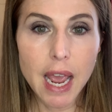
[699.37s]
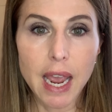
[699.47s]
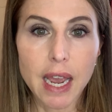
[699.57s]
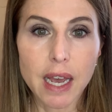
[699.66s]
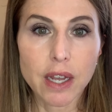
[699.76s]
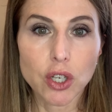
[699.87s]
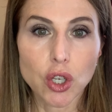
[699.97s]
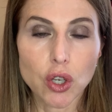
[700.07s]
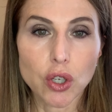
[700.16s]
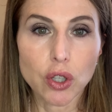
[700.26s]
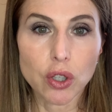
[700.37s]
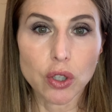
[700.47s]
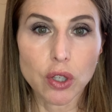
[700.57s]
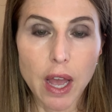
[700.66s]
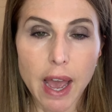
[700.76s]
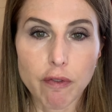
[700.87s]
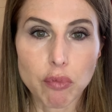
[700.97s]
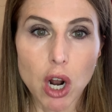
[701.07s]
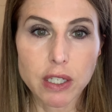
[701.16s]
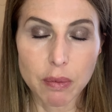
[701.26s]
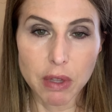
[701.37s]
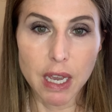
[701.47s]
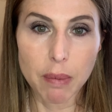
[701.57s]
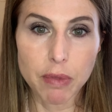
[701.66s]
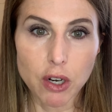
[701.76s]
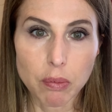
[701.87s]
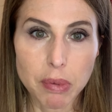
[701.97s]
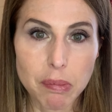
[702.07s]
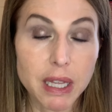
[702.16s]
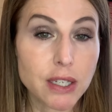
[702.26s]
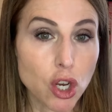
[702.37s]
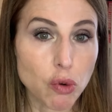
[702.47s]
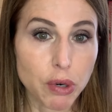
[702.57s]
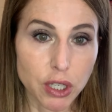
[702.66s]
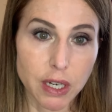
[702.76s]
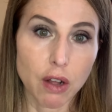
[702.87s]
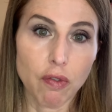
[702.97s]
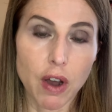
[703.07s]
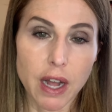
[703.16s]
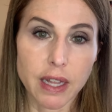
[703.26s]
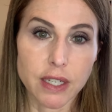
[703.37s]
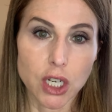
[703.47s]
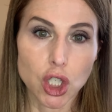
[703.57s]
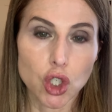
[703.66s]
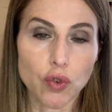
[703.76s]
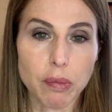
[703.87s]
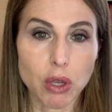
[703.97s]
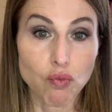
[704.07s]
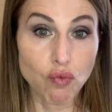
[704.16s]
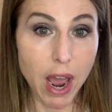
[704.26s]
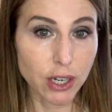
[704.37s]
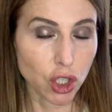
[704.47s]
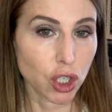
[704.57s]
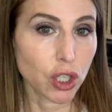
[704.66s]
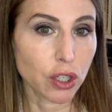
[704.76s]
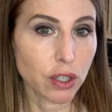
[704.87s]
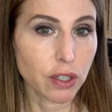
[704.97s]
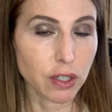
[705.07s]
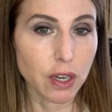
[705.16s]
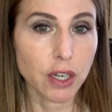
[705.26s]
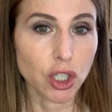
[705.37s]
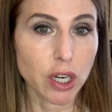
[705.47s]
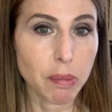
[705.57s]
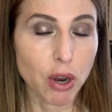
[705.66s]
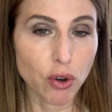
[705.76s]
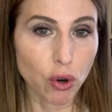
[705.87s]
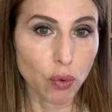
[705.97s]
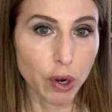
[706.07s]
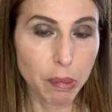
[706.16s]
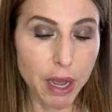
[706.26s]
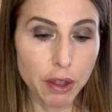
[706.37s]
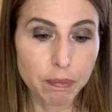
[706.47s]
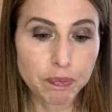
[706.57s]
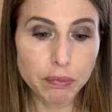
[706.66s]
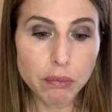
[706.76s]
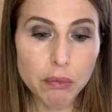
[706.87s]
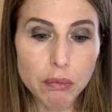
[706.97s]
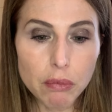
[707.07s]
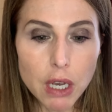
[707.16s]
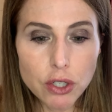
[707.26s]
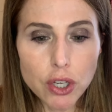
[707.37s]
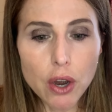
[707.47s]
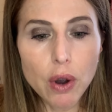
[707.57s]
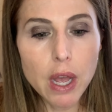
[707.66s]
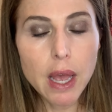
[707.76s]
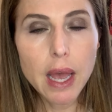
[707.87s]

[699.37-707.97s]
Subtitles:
and you'll have brought something up that'll be placed in your personnel file as an extremely rational discussion about your career path. So